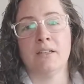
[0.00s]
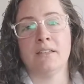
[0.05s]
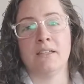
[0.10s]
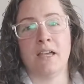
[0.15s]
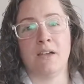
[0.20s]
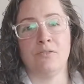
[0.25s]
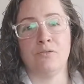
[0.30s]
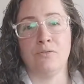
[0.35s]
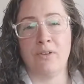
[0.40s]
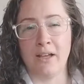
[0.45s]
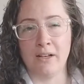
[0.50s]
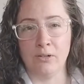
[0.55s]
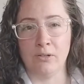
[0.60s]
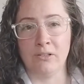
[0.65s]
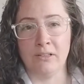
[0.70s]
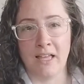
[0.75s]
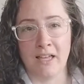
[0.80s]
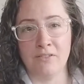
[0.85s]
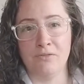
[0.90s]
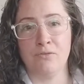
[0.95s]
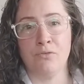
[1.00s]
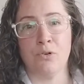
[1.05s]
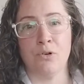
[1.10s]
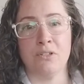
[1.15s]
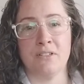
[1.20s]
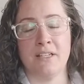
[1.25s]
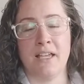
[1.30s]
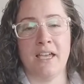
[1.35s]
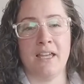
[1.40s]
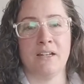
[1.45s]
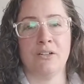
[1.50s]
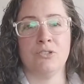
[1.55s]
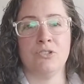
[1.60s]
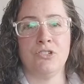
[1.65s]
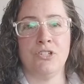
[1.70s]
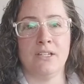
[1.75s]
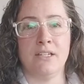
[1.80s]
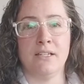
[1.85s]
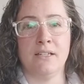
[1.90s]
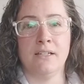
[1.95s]
that vital life force
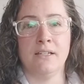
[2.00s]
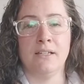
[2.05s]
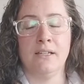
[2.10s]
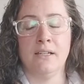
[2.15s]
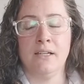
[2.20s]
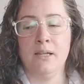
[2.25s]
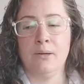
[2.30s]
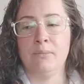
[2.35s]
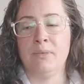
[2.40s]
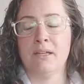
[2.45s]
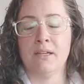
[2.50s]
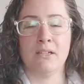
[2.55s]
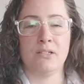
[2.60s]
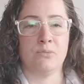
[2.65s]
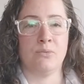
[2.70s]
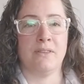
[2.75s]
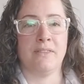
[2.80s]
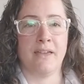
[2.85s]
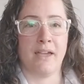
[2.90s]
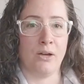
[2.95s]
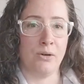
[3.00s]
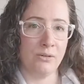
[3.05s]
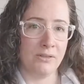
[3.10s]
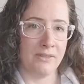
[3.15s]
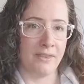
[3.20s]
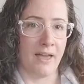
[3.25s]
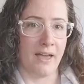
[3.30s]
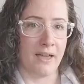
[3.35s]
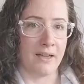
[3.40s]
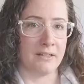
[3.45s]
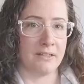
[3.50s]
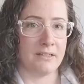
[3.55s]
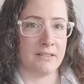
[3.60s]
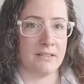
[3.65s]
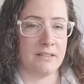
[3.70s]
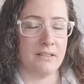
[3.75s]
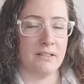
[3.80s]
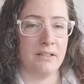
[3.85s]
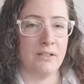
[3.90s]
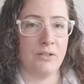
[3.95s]
energy, because without that,
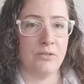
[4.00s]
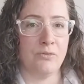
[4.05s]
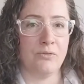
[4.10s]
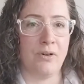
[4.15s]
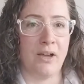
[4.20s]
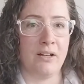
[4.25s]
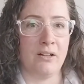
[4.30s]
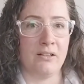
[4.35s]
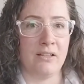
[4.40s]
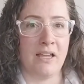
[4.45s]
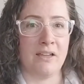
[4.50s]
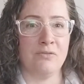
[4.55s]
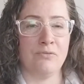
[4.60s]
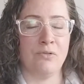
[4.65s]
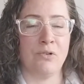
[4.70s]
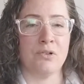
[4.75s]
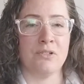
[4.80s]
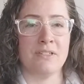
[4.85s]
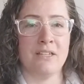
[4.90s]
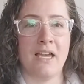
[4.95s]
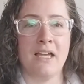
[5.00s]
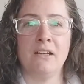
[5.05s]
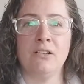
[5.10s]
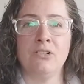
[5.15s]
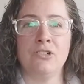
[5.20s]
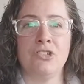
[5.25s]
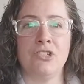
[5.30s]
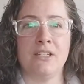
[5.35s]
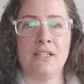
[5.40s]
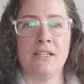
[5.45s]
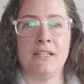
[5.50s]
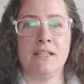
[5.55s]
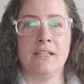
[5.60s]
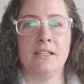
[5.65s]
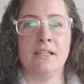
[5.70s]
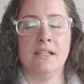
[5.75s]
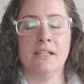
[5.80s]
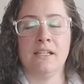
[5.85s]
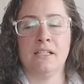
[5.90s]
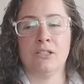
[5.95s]
vital life force energy,
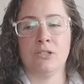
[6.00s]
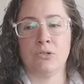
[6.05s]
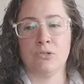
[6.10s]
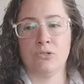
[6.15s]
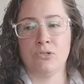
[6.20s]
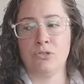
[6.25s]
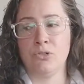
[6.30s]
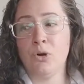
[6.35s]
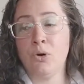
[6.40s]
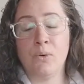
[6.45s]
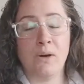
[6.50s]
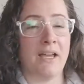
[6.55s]
there's no